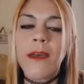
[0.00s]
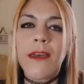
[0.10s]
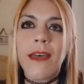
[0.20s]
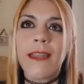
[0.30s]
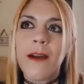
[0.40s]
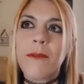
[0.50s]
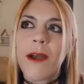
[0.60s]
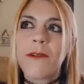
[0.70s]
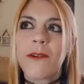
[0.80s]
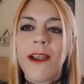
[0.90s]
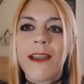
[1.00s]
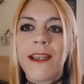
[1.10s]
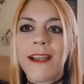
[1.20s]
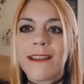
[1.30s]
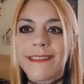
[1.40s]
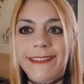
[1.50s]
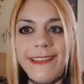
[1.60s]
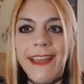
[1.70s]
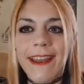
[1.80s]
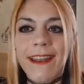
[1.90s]
and now I'm kind of regretting I didn't
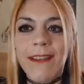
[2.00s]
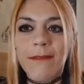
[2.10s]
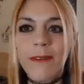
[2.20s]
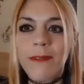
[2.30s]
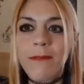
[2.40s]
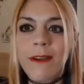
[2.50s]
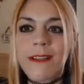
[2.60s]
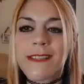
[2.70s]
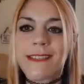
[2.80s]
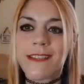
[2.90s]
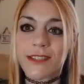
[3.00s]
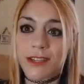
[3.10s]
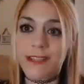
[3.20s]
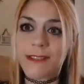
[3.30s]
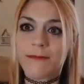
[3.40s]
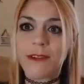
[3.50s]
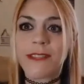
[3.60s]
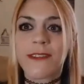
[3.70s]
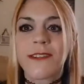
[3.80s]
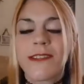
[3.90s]
get it at 50 bucks because I just
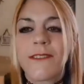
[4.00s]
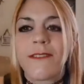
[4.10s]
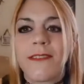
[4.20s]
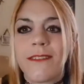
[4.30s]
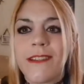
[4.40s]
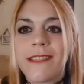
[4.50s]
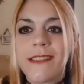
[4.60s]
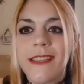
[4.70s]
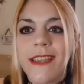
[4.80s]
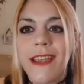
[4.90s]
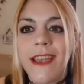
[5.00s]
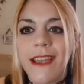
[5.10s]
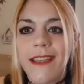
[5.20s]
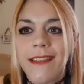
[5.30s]
researched it recently and